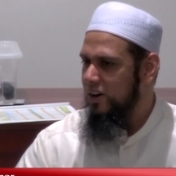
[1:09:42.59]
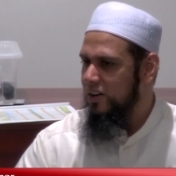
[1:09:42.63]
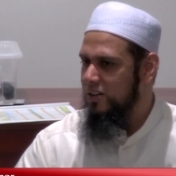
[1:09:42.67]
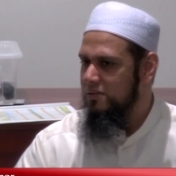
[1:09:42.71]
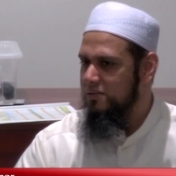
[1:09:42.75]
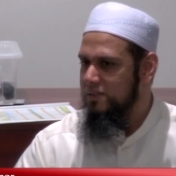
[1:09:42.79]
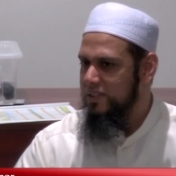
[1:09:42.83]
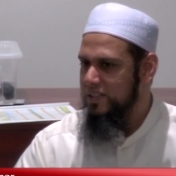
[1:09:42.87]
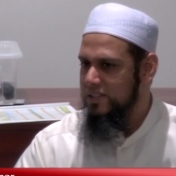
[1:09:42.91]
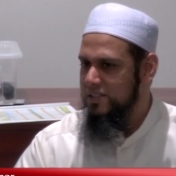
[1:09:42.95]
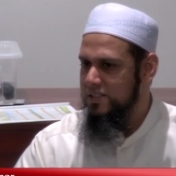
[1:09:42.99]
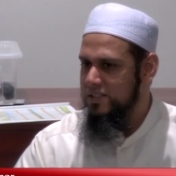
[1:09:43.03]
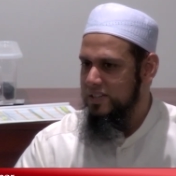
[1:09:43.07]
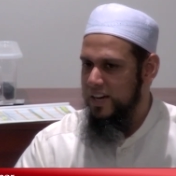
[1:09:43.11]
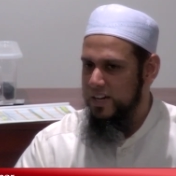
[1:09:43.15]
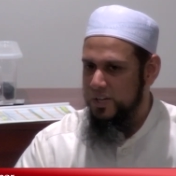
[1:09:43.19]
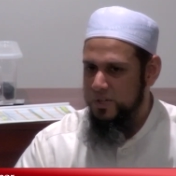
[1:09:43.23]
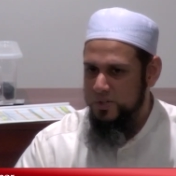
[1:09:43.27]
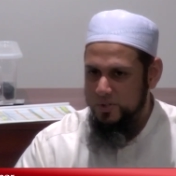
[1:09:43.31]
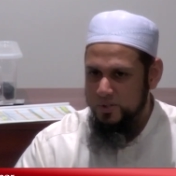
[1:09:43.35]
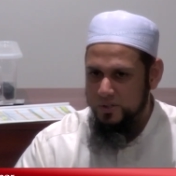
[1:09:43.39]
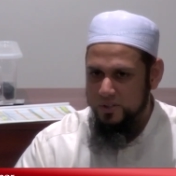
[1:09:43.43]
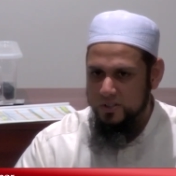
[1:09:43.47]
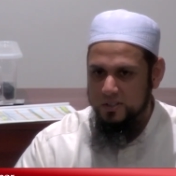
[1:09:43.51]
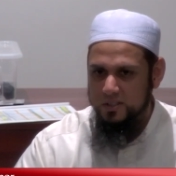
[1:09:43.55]
all of these
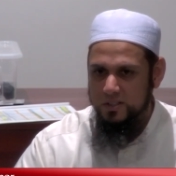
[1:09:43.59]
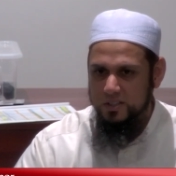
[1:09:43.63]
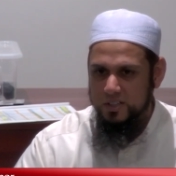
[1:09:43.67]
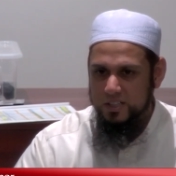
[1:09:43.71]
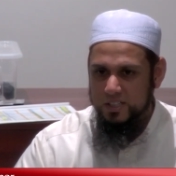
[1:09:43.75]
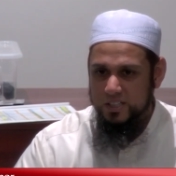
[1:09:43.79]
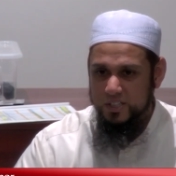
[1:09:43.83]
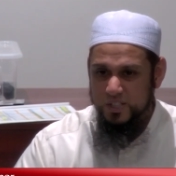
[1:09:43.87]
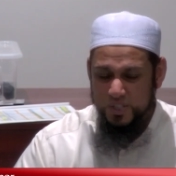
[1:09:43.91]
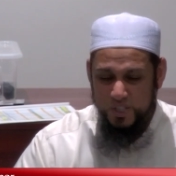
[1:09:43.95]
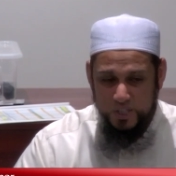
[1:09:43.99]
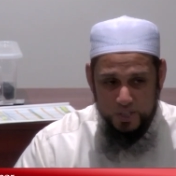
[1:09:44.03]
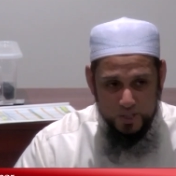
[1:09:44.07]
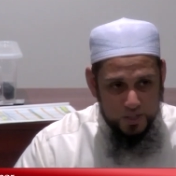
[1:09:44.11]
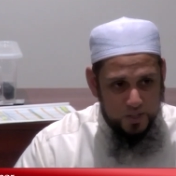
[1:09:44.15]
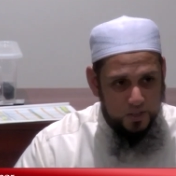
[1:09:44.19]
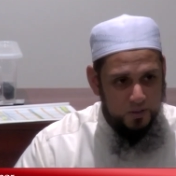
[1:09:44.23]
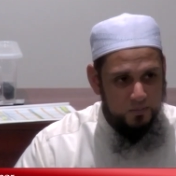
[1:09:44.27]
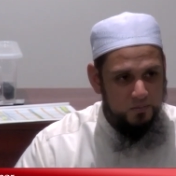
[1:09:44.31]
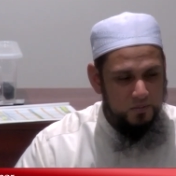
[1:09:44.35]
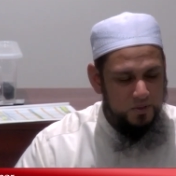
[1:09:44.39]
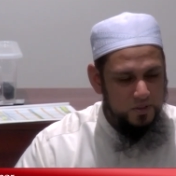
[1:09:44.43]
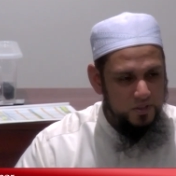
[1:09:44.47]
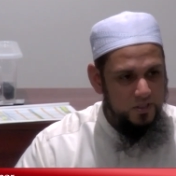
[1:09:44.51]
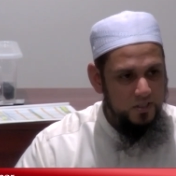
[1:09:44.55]
natural
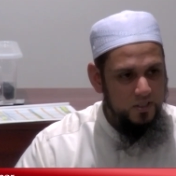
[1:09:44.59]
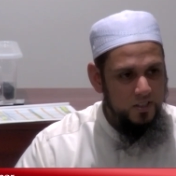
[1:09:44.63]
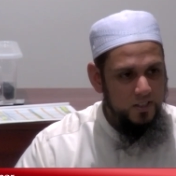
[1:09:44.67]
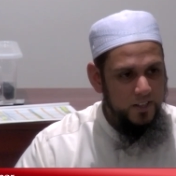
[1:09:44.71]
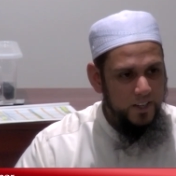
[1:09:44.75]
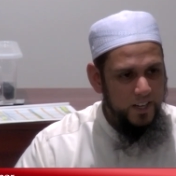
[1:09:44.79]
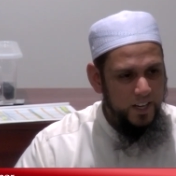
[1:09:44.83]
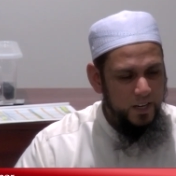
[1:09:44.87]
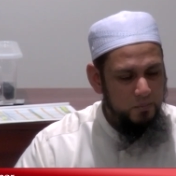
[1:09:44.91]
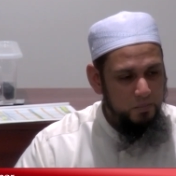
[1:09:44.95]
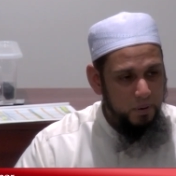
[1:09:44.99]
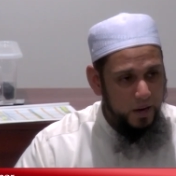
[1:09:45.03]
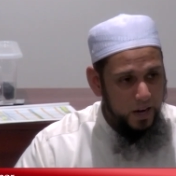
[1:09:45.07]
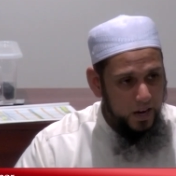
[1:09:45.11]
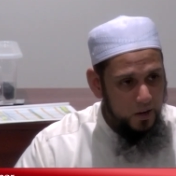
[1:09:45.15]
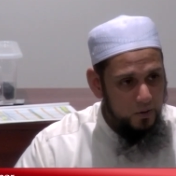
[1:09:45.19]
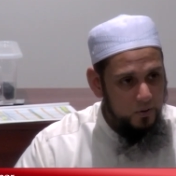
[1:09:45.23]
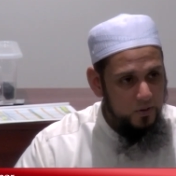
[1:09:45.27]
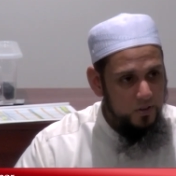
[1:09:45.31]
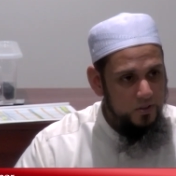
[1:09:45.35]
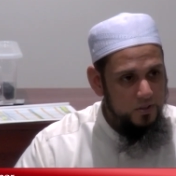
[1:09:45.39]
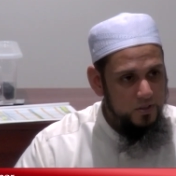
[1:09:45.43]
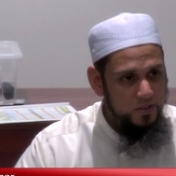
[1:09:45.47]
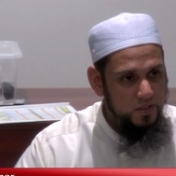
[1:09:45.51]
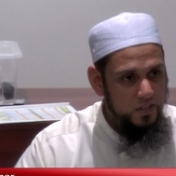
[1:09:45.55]
systems and
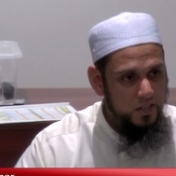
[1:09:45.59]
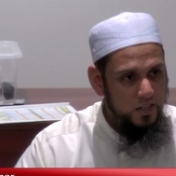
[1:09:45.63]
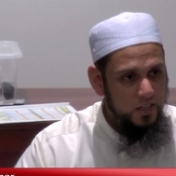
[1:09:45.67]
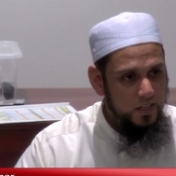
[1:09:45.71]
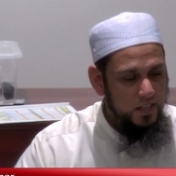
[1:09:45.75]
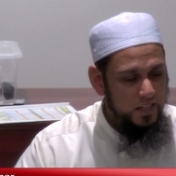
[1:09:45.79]
powers,